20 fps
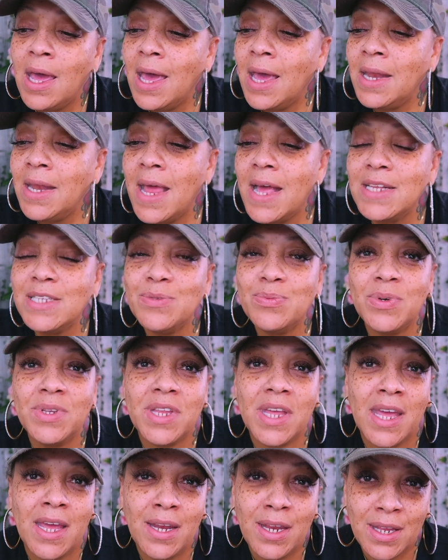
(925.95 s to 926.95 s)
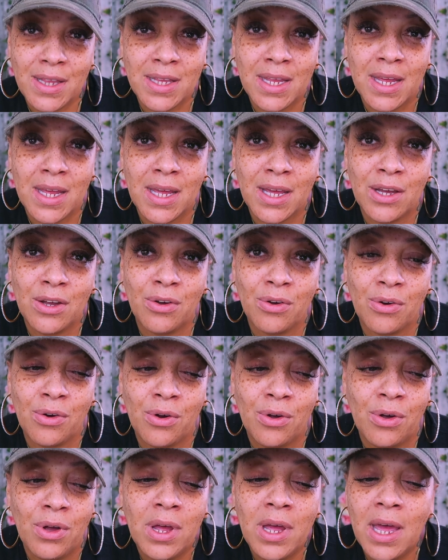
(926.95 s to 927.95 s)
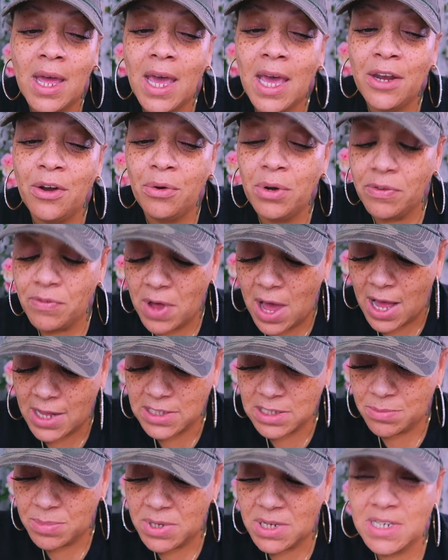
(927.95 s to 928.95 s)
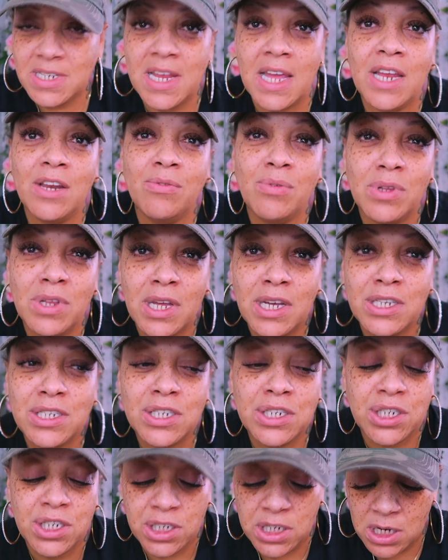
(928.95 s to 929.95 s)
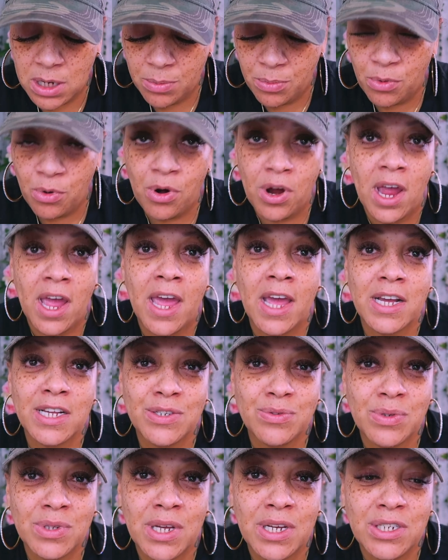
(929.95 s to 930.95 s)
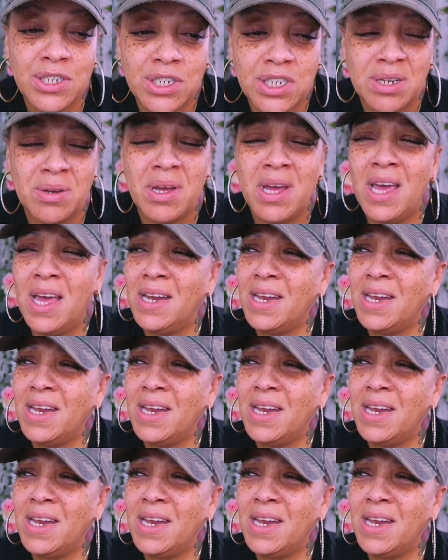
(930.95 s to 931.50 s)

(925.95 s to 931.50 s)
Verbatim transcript: And that's with anything, girl. It don't even have to be a dating relationship or an ex relationship.